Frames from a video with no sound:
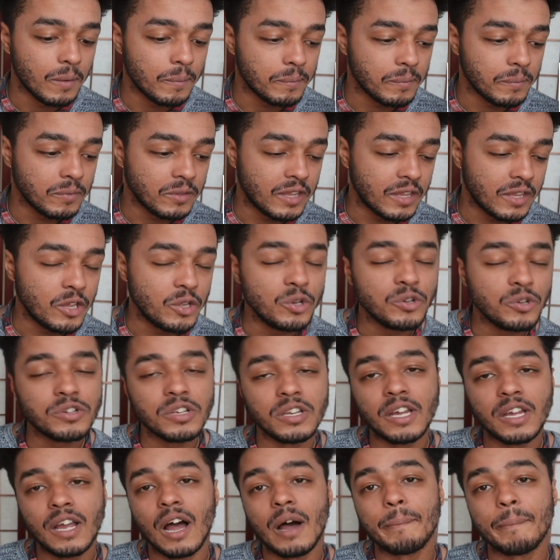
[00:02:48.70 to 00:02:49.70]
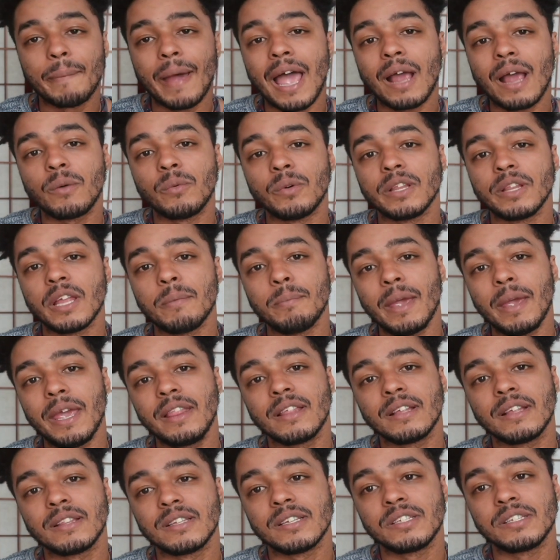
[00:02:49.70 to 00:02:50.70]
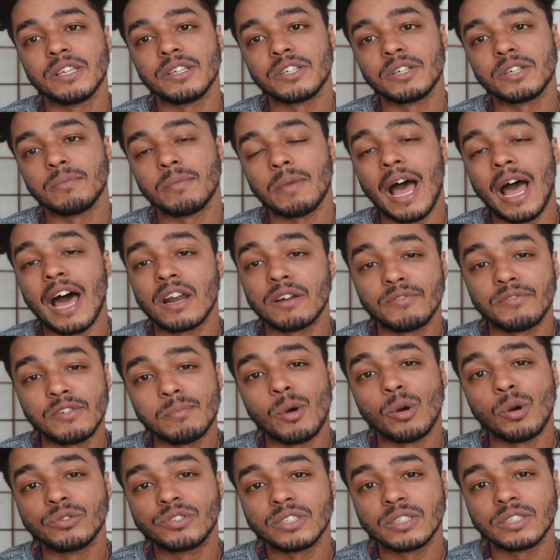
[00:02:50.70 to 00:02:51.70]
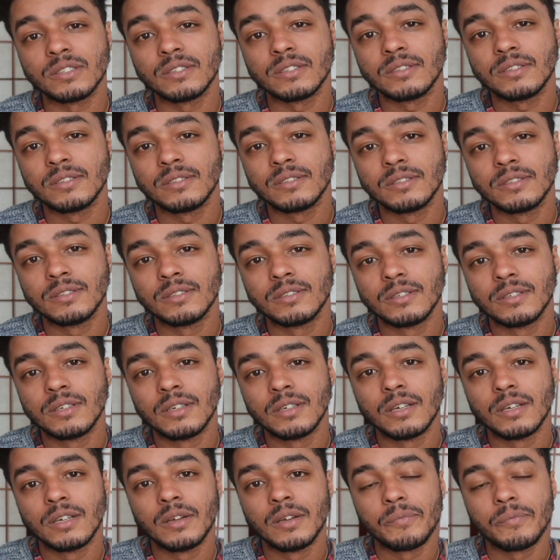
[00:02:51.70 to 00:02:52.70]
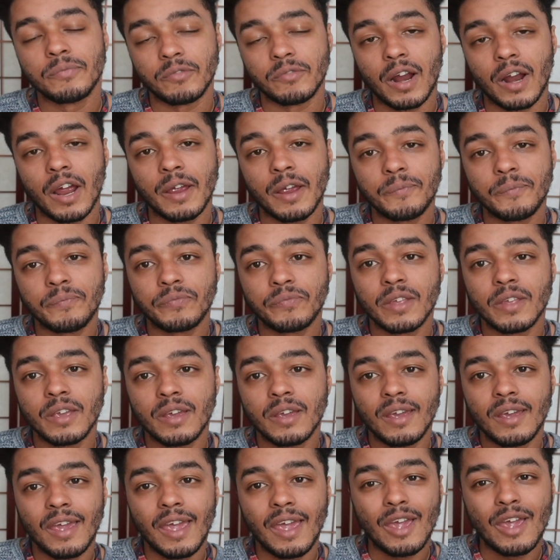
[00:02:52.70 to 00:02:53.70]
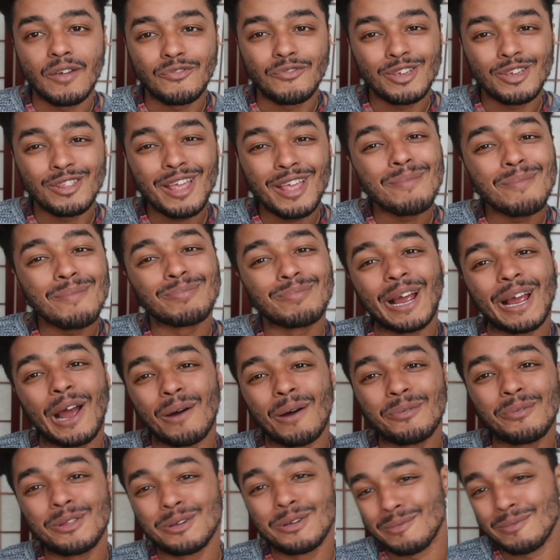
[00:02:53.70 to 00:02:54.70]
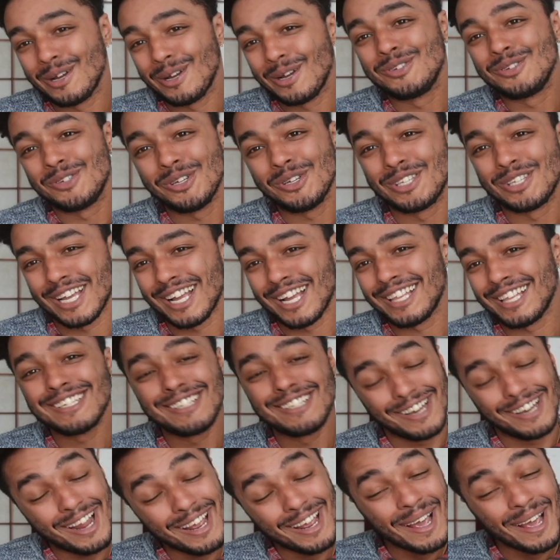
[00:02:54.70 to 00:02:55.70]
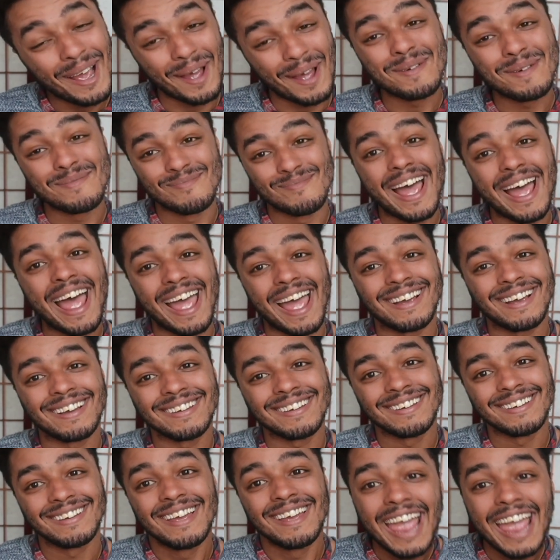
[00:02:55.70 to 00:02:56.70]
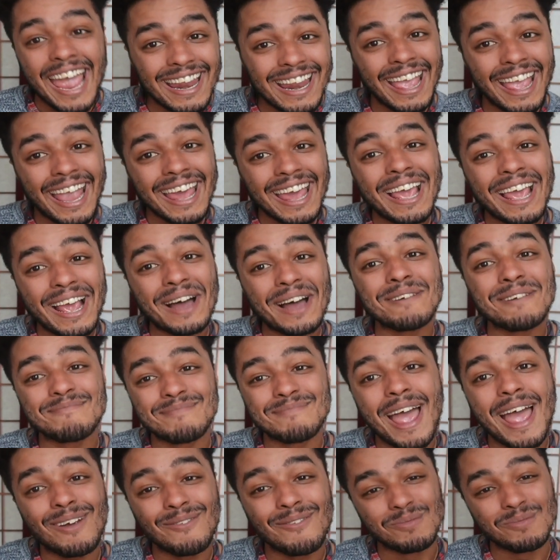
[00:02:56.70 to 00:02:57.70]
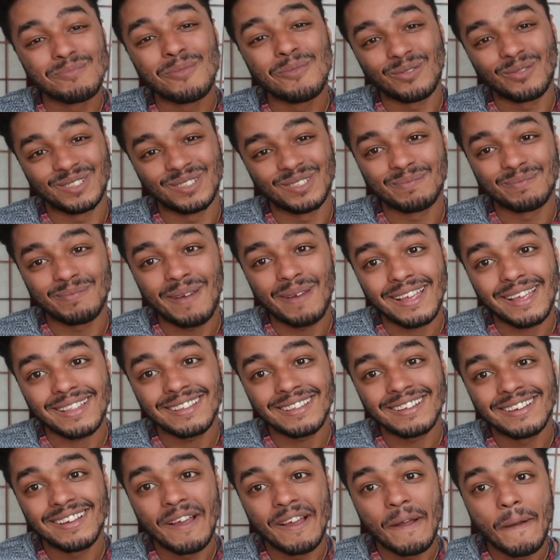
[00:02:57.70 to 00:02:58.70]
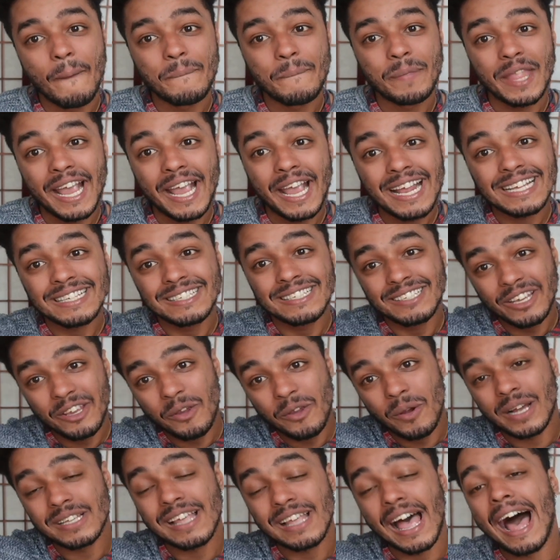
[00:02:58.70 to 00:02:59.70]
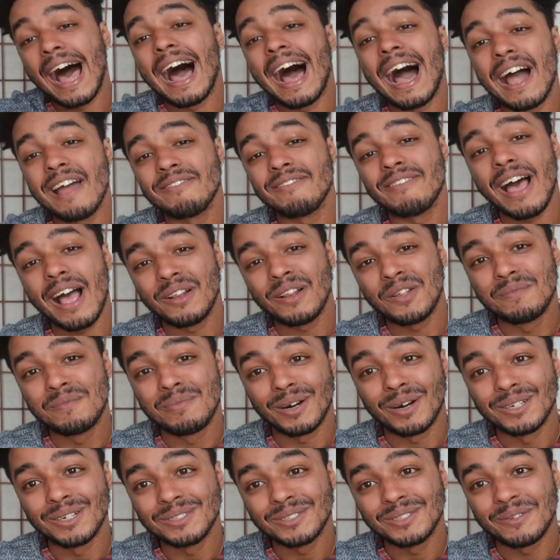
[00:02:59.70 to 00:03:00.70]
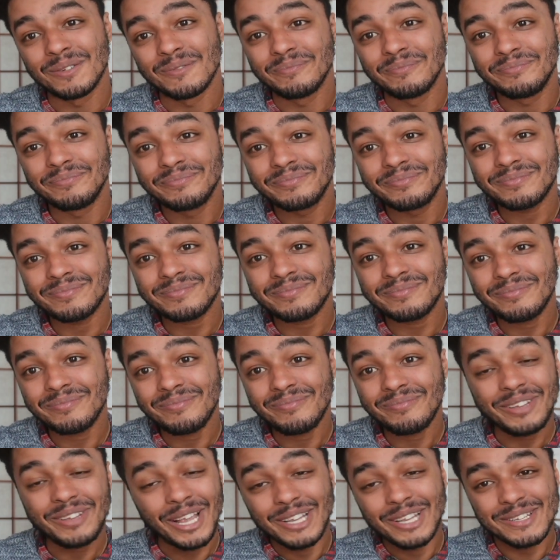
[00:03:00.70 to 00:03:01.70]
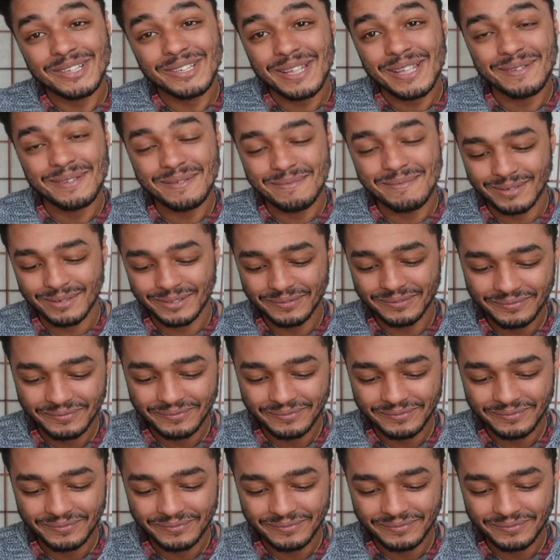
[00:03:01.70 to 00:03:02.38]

they usually come back when they make the decision out of emotion, right? If you they break up with you because you said this, they're gonna come back and they're gonna come back with more respect. They're gonna see you as a high value person. It's just that simple.